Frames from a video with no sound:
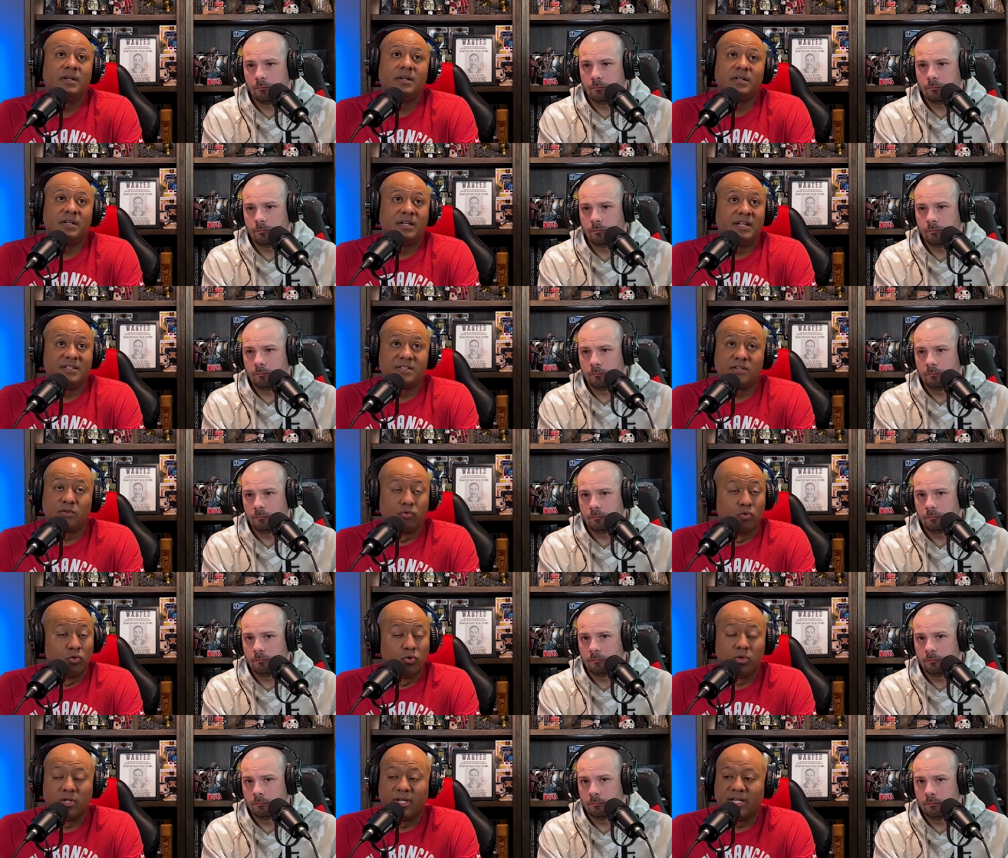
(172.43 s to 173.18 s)
Speaker 1: It's
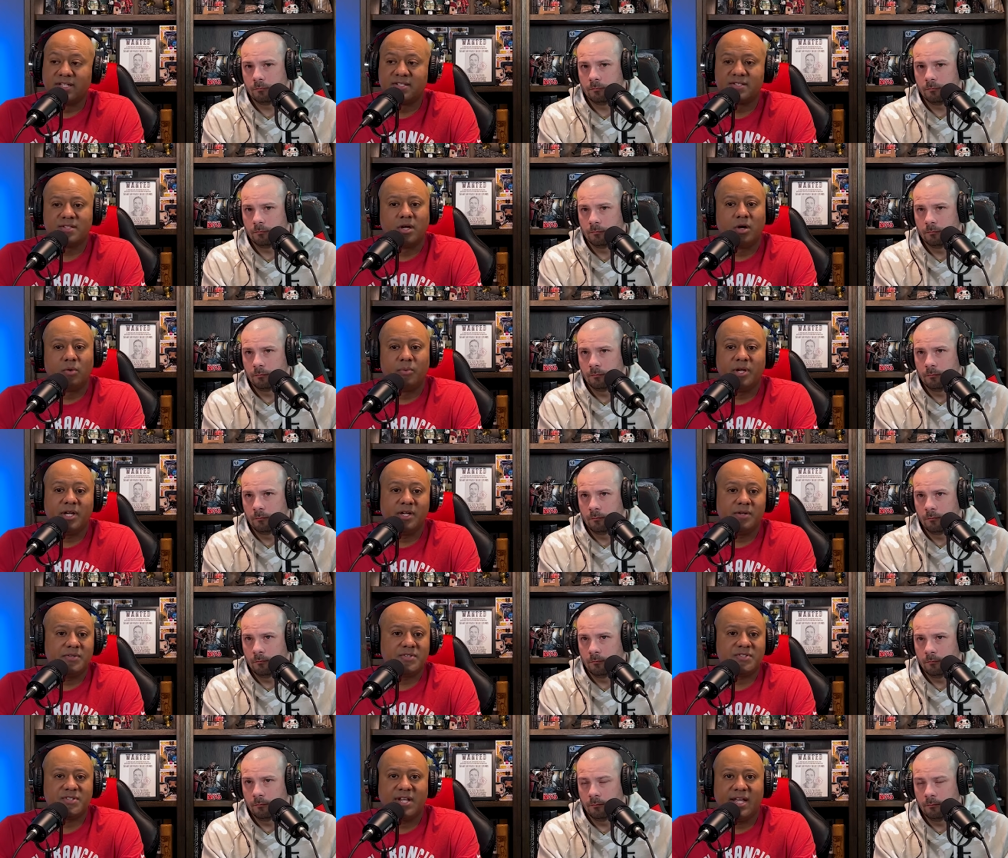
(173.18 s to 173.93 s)
grueling. So
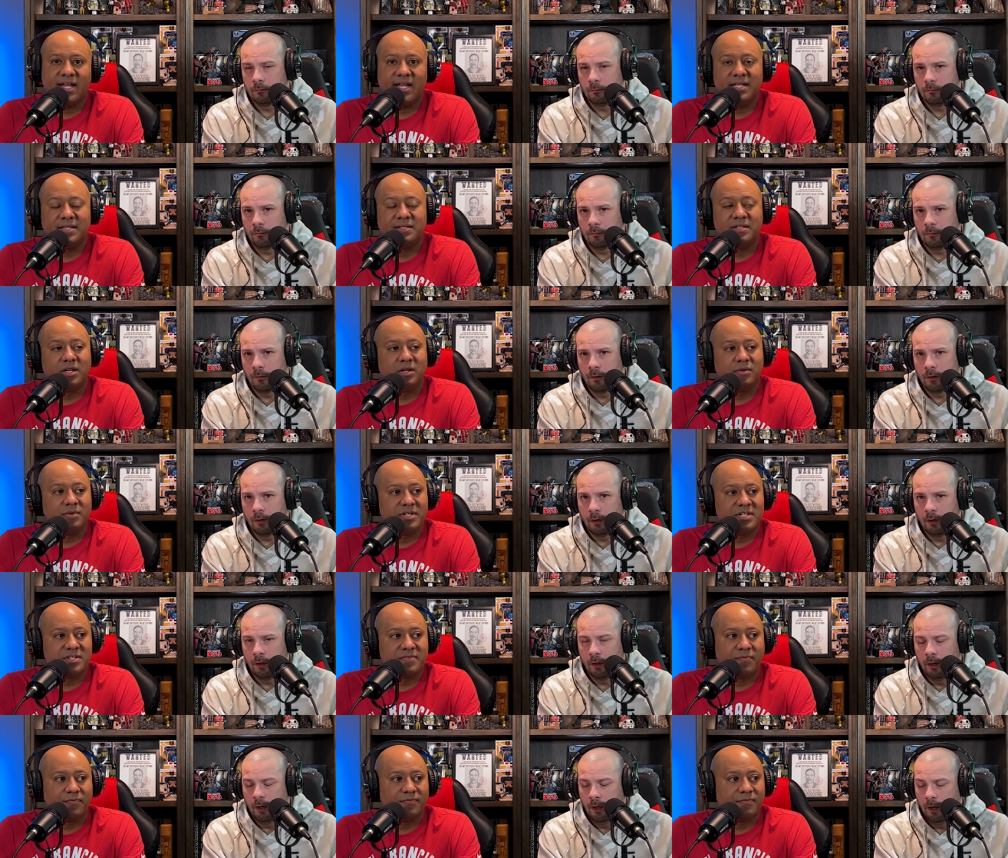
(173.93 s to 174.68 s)
we understand, you know,
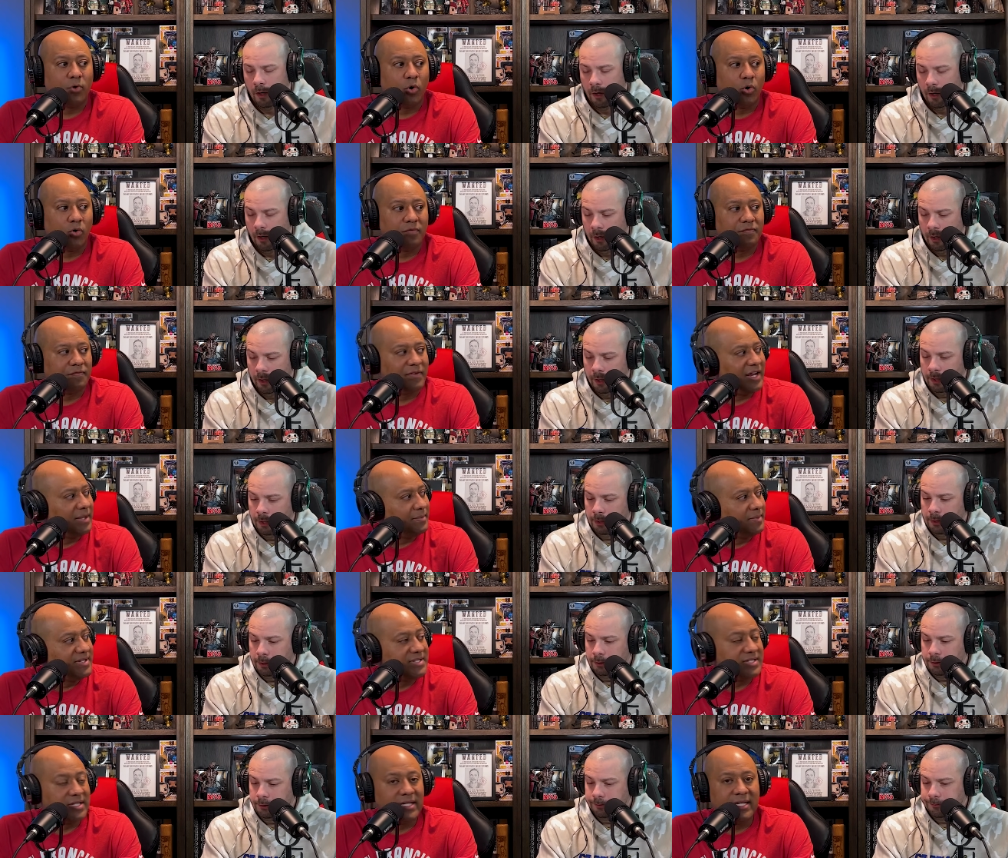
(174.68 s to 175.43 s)
his whole
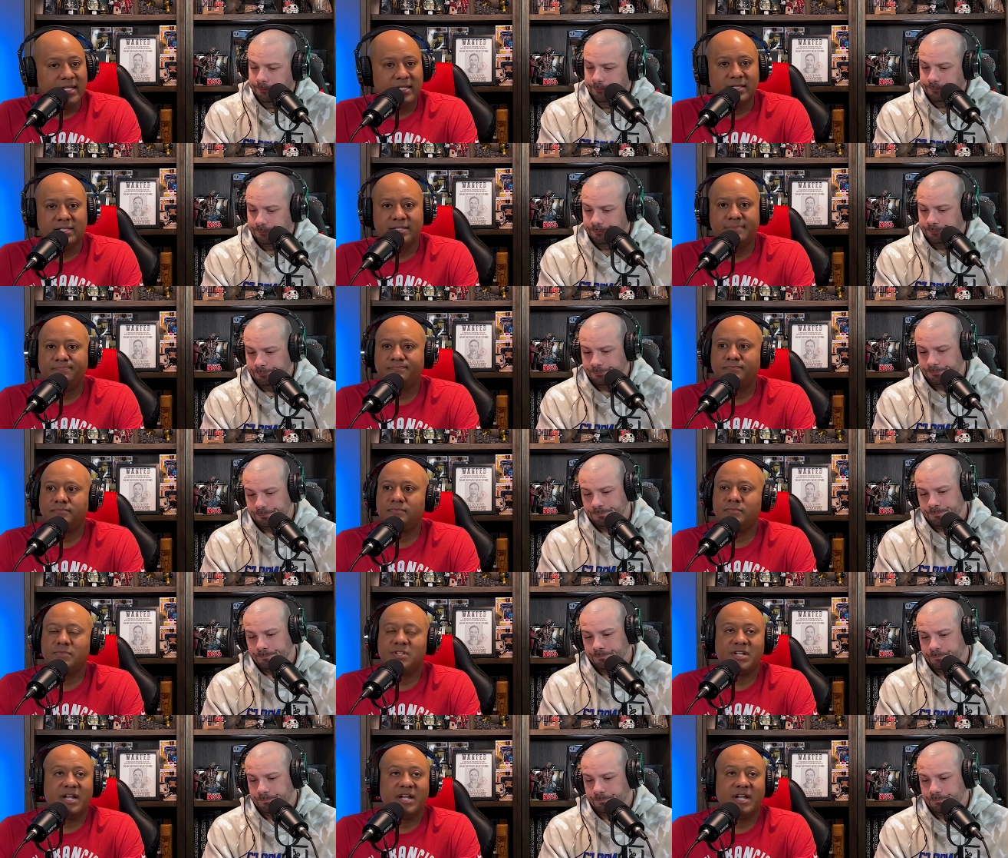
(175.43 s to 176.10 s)
family's in England.